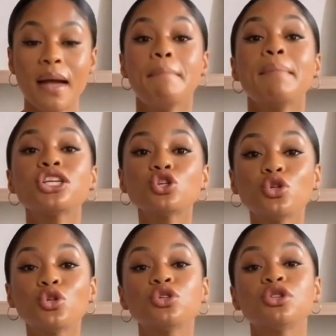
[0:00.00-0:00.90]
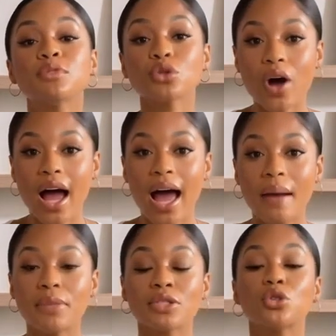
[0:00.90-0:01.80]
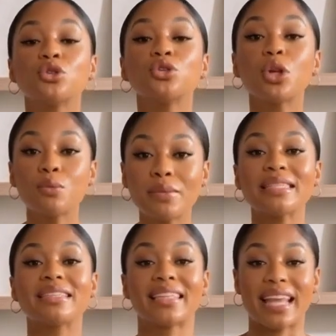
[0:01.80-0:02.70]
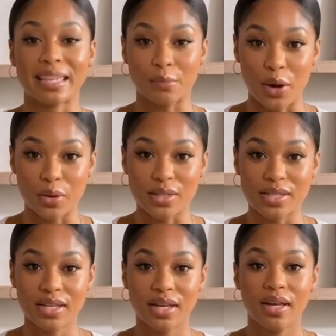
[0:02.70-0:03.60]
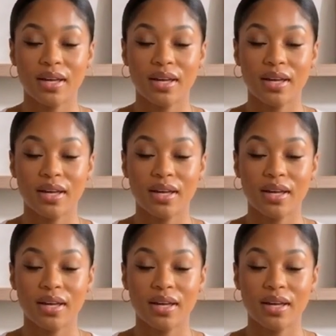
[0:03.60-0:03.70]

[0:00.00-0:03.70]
make sure you subscribe so you don't miss the next post.